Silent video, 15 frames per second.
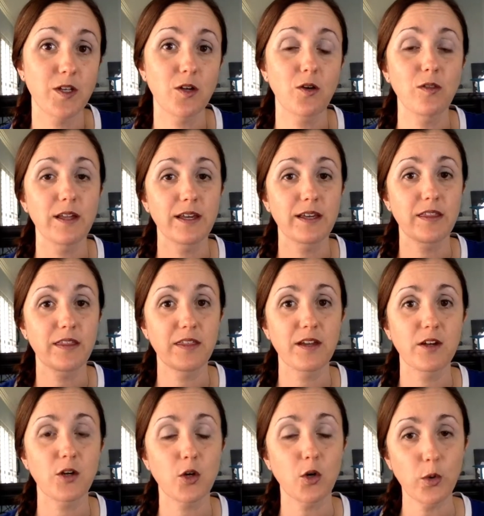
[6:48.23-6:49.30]
You know, like
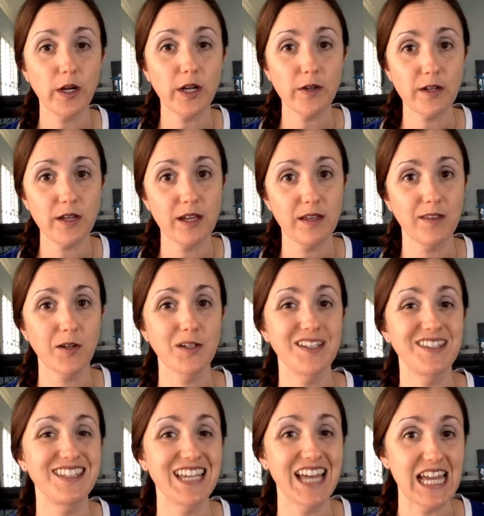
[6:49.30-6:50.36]
their query and their
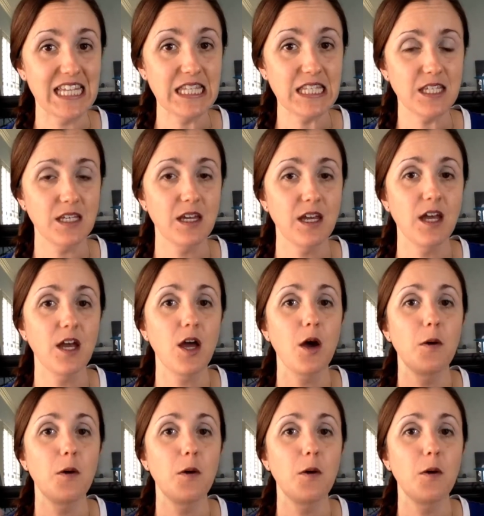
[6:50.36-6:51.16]
intent